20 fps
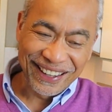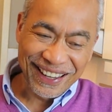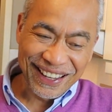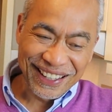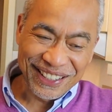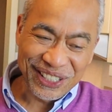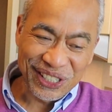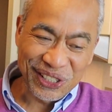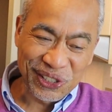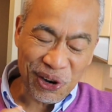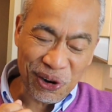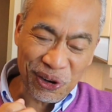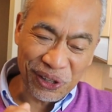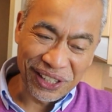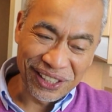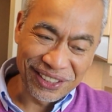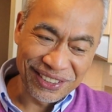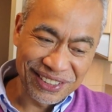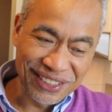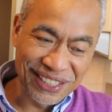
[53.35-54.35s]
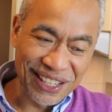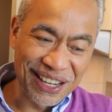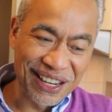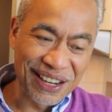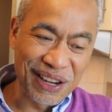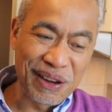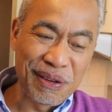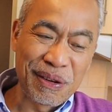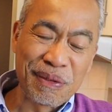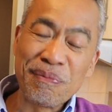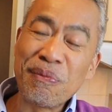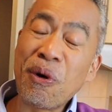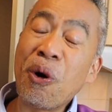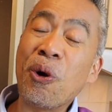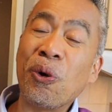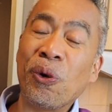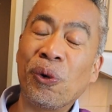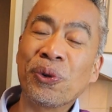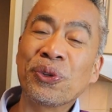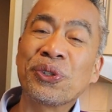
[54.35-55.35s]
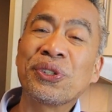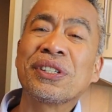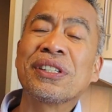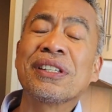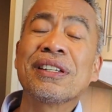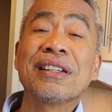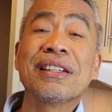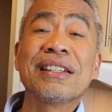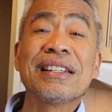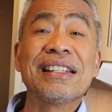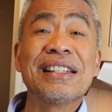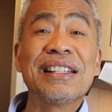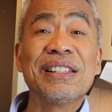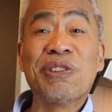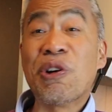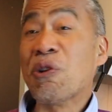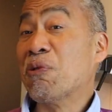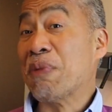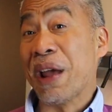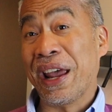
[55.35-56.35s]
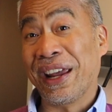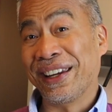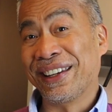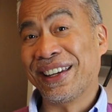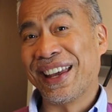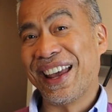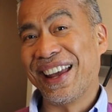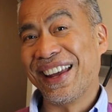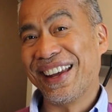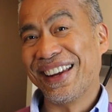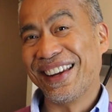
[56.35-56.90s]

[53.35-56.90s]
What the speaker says: It's chocolate balls. No bake,